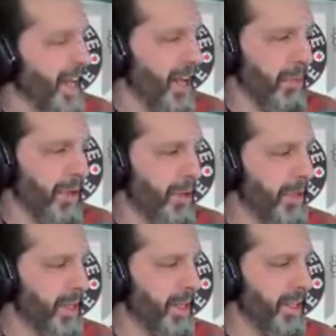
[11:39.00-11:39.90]
on me
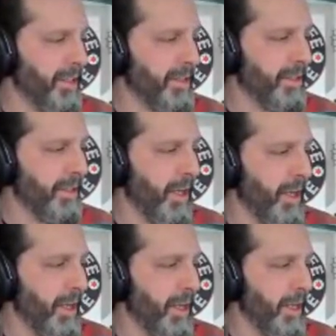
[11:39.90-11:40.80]
because
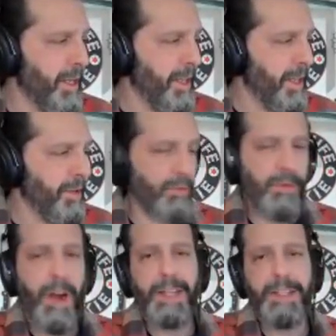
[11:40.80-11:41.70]
uh, it
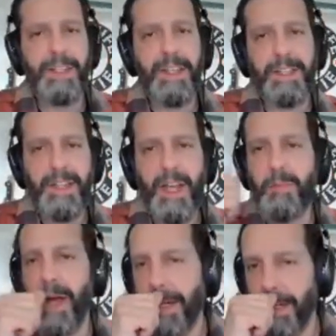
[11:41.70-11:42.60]
rides in the
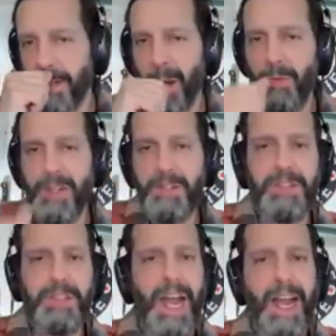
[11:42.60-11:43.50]
inside pocket of my winter
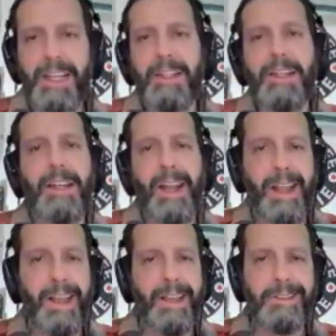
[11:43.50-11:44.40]
jacket,
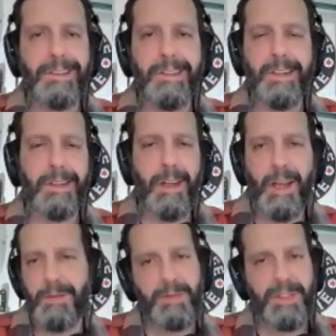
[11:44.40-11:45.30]
and uh,
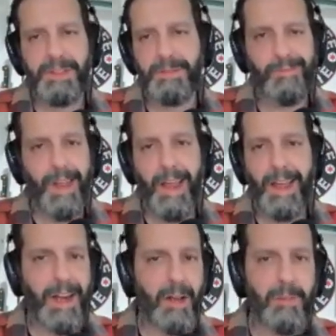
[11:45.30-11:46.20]
I just had
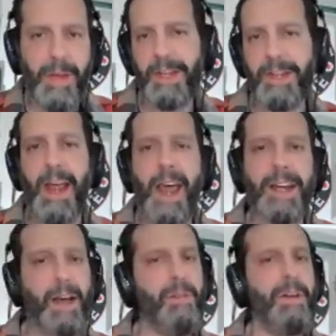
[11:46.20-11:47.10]
it on me and had
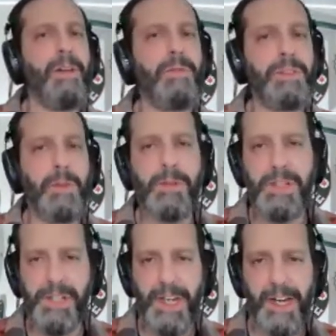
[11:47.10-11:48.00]
it out and was
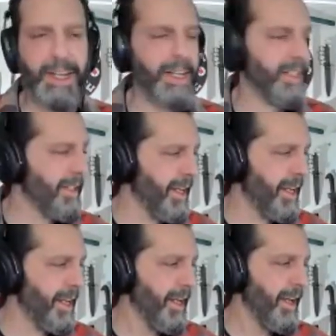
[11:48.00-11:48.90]
appreciating it today.
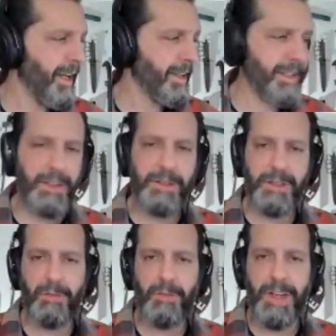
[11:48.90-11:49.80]
I didn't use
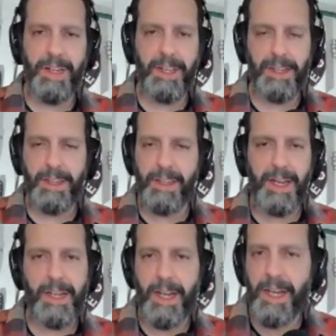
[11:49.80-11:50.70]
it for anything,
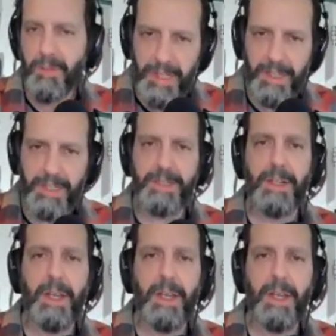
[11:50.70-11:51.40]
thank God, because